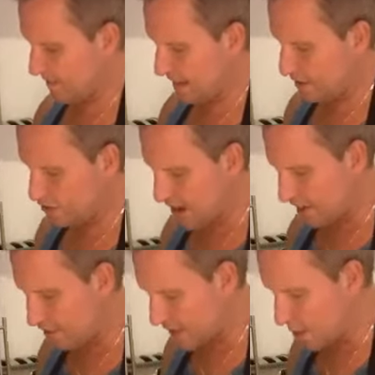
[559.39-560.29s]
And the great
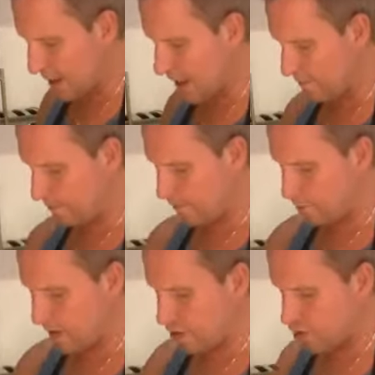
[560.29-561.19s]
thing about
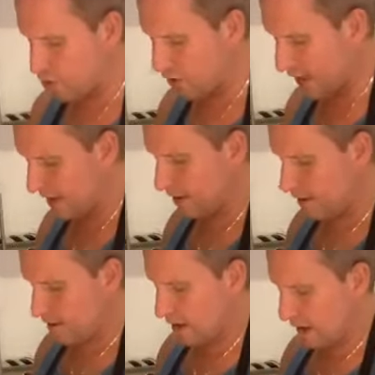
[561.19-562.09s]
when you're cooking
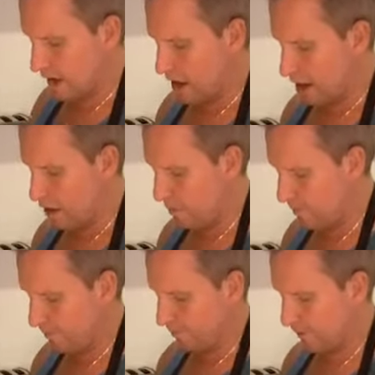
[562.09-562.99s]
at home
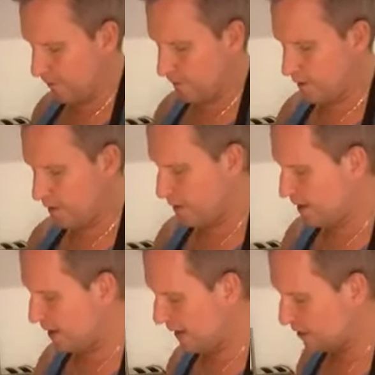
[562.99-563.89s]

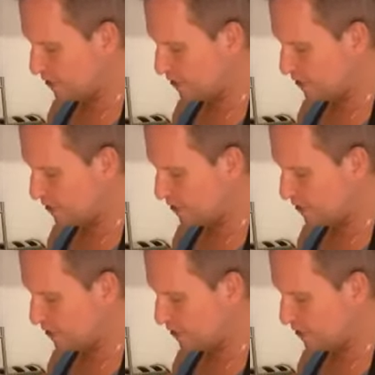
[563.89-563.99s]
is